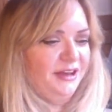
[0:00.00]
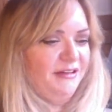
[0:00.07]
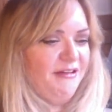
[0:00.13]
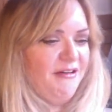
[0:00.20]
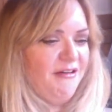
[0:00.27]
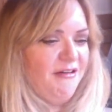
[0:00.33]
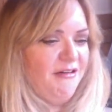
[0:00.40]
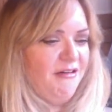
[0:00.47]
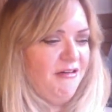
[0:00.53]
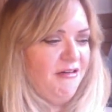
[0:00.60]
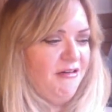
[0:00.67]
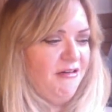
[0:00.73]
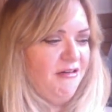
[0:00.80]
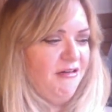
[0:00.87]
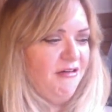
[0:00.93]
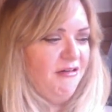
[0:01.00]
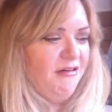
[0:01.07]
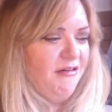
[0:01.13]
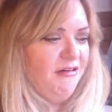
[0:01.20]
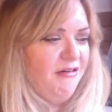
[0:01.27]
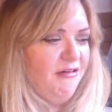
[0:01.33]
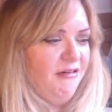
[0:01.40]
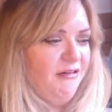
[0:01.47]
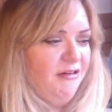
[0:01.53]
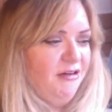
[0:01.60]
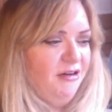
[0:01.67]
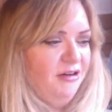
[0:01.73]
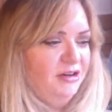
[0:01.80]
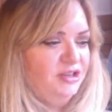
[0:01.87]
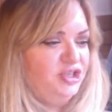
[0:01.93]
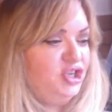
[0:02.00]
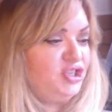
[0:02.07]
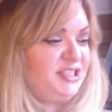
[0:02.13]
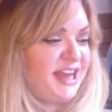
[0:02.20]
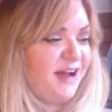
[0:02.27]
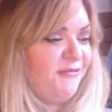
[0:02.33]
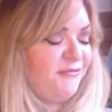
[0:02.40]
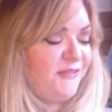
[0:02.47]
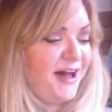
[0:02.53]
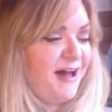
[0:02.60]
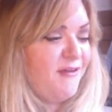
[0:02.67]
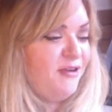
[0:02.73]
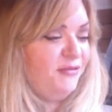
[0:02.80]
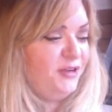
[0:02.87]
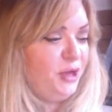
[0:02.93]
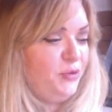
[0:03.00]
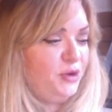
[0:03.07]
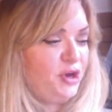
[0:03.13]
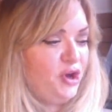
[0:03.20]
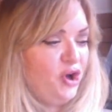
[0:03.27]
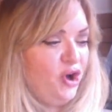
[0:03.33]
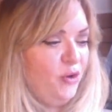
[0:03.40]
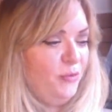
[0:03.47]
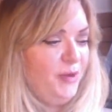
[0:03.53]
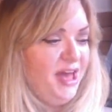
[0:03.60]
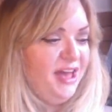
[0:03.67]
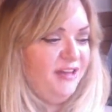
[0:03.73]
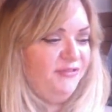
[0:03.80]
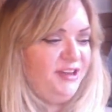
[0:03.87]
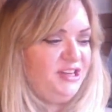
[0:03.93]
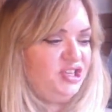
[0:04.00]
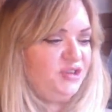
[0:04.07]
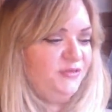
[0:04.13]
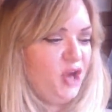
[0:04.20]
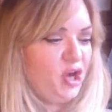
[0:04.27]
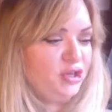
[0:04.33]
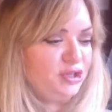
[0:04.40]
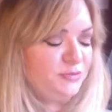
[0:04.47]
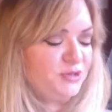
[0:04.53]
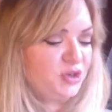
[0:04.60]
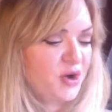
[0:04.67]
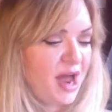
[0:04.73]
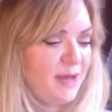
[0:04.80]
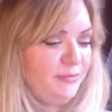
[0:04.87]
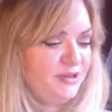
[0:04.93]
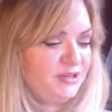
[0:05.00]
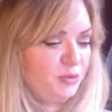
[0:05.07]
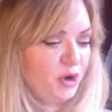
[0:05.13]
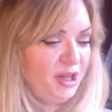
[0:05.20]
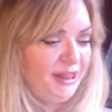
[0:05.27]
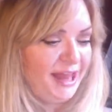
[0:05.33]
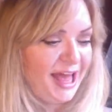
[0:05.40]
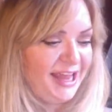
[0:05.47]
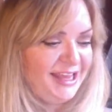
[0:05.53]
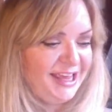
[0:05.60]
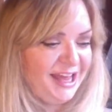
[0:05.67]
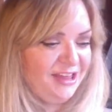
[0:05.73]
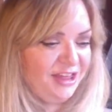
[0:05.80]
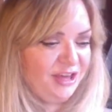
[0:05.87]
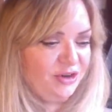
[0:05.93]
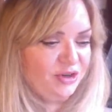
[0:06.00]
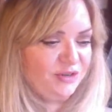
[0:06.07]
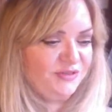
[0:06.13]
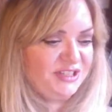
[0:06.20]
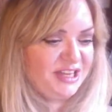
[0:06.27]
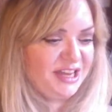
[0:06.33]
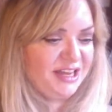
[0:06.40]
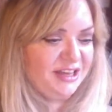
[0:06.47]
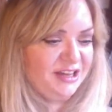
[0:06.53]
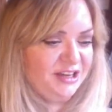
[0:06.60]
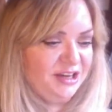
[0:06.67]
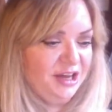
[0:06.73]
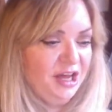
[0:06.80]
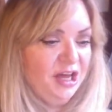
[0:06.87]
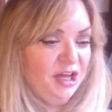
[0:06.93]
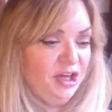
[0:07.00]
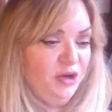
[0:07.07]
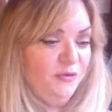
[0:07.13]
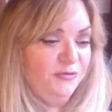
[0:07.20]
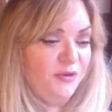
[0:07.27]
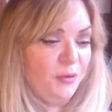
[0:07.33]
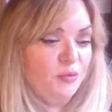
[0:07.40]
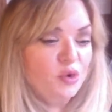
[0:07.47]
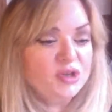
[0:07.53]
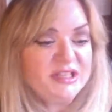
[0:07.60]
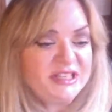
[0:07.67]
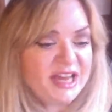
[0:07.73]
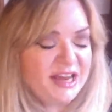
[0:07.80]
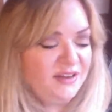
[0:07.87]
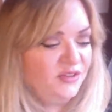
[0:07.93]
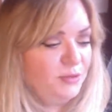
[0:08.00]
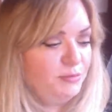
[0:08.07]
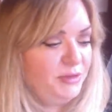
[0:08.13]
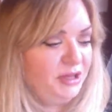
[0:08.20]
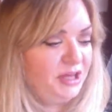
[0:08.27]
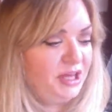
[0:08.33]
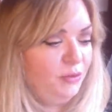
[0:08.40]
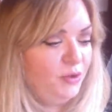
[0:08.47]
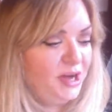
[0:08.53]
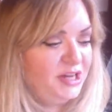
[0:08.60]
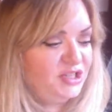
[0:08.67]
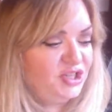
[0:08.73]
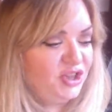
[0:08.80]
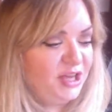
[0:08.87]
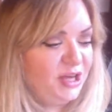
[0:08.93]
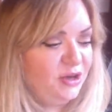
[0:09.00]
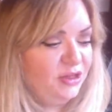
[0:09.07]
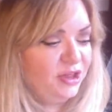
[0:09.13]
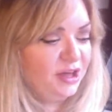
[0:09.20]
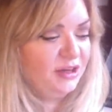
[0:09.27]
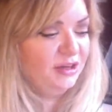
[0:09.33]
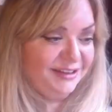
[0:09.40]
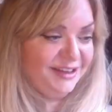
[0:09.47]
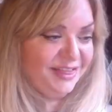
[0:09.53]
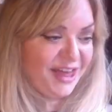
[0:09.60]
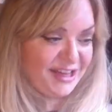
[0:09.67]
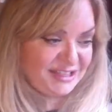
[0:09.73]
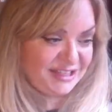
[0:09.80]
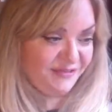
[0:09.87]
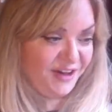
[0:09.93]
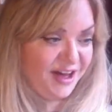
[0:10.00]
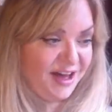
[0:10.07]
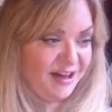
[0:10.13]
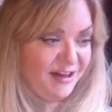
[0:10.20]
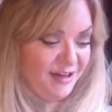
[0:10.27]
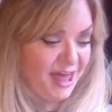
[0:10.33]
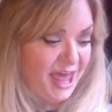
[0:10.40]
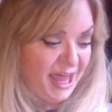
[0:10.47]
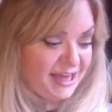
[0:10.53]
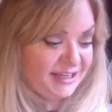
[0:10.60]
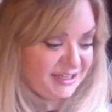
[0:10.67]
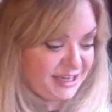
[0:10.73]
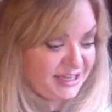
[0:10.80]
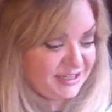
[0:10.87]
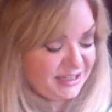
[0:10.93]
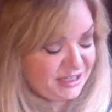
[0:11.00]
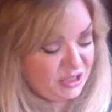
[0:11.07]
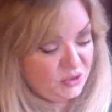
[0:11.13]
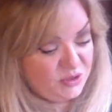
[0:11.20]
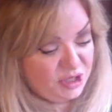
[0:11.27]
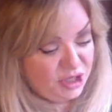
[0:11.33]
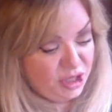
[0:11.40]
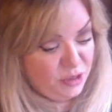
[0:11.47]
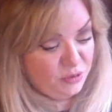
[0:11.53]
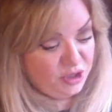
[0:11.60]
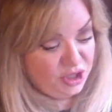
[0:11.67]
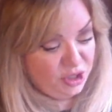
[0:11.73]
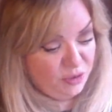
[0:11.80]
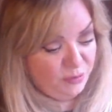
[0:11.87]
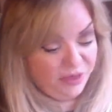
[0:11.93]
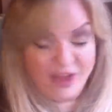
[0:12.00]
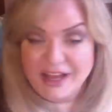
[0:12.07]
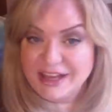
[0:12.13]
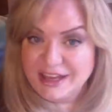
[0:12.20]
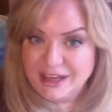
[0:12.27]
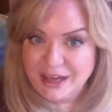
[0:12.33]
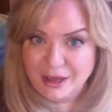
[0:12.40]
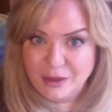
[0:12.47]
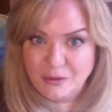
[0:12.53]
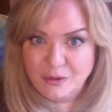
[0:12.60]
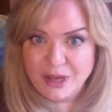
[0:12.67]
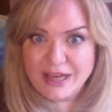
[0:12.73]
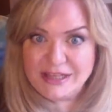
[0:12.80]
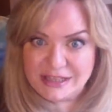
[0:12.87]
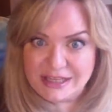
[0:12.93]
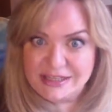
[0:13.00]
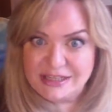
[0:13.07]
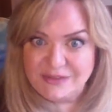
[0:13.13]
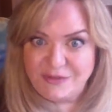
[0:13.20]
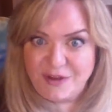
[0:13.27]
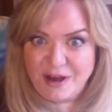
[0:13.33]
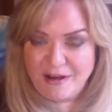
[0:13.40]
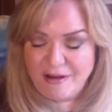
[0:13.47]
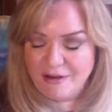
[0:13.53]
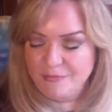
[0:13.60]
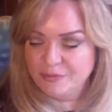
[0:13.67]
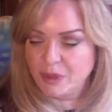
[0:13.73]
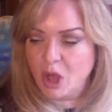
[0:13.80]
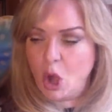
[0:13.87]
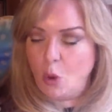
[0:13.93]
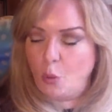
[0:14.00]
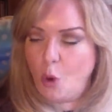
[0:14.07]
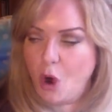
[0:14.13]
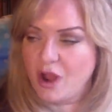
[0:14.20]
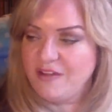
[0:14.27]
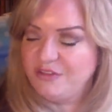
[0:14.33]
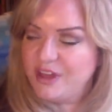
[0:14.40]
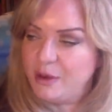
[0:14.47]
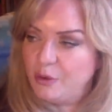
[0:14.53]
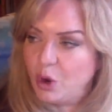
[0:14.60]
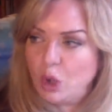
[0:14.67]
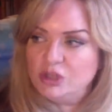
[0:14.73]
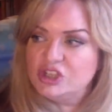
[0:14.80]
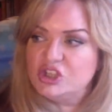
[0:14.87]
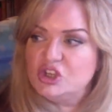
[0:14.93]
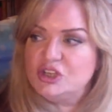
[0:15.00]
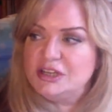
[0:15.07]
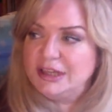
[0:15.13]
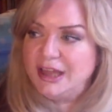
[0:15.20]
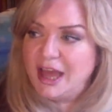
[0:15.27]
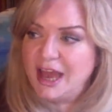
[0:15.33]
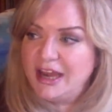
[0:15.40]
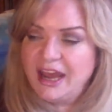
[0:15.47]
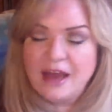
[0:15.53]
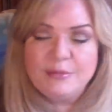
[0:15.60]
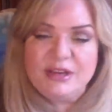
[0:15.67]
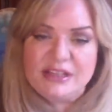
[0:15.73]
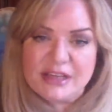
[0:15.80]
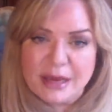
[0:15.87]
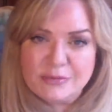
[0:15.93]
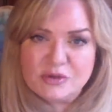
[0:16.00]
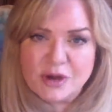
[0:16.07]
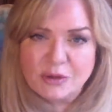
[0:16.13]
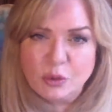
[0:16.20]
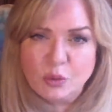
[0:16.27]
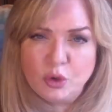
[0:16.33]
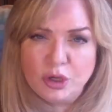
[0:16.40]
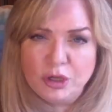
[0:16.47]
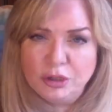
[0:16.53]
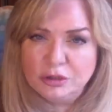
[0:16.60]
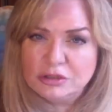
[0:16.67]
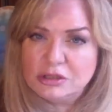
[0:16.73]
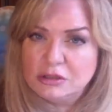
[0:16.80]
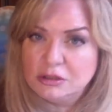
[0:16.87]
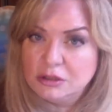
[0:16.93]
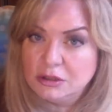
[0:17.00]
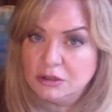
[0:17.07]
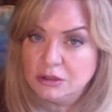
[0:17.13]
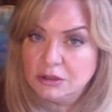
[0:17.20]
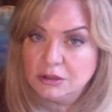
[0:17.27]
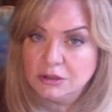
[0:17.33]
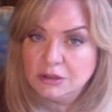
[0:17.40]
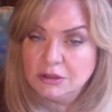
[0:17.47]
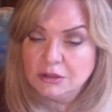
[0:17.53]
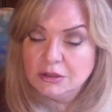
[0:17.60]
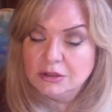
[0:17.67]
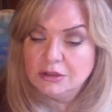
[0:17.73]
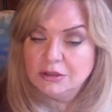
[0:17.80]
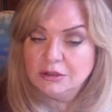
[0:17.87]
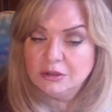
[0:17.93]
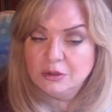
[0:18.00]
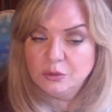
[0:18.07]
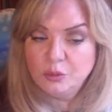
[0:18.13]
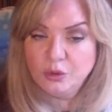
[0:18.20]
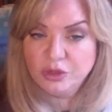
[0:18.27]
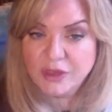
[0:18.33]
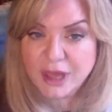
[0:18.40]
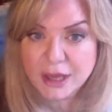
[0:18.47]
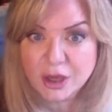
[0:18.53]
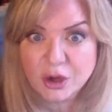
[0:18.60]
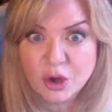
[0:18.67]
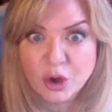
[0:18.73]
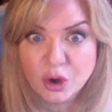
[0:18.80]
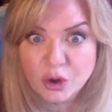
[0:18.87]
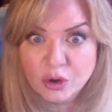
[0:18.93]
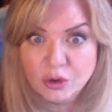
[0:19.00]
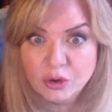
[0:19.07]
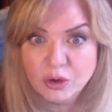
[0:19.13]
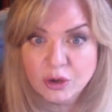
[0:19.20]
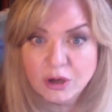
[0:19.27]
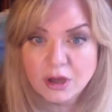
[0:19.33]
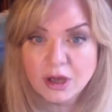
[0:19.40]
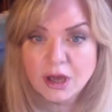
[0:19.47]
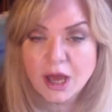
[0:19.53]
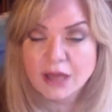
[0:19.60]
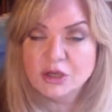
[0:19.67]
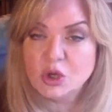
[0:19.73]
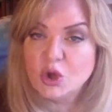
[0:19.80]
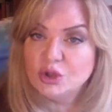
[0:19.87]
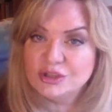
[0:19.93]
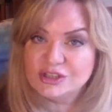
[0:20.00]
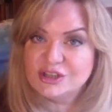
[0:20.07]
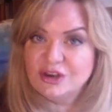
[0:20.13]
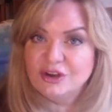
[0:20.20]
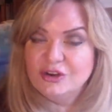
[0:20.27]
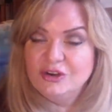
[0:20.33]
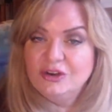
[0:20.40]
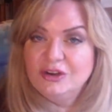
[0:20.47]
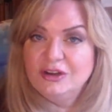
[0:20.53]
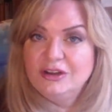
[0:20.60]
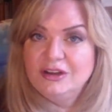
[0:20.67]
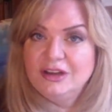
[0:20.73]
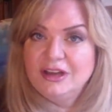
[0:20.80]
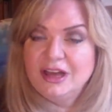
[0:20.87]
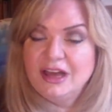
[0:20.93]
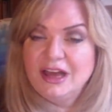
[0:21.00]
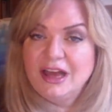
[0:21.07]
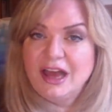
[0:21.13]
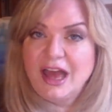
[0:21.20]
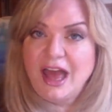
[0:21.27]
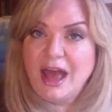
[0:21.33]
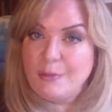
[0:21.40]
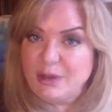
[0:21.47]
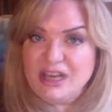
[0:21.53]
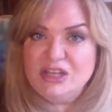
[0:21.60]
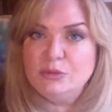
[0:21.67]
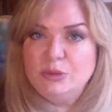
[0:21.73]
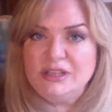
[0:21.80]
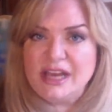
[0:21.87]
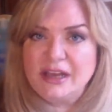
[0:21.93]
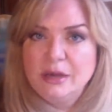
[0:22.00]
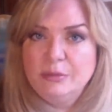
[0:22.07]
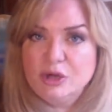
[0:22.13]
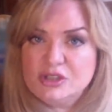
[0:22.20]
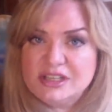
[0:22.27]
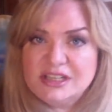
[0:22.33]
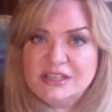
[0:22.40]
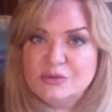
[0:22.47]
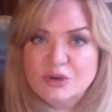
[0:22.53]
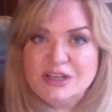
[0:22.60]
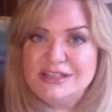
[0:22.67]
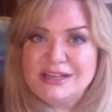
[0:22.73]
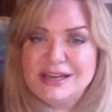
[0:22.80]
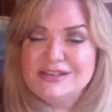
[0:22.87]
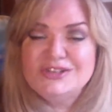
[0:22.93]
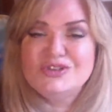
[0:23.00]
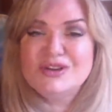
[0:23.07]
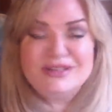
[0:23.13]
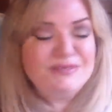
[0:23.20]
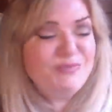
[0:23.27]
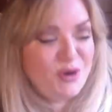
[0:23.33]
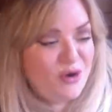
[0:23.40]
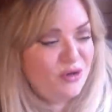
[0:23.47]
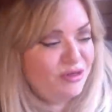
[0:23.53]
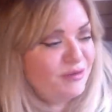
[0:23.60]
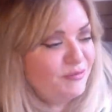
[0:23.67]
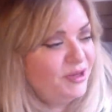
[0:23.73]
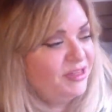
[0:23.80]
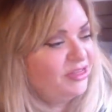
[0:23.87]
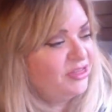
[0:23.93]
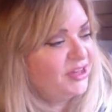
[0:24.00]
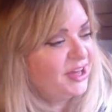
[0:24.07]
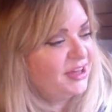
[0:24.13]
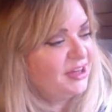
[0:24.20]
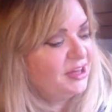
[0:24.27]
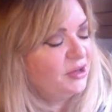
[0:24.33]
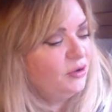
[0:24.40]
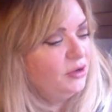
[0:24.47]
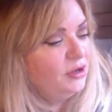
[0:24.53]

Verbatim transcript: Oh, just how far have you come? If each of your subscribers were a light year, they could have taken you from one side of the Milky Way to the other. That's far. It is Susan YouTube. Thank you. It is far. What if they were all stood in a line? How many times around the world would they go? And also, how many double decker buses would it take to transport them? Thank you.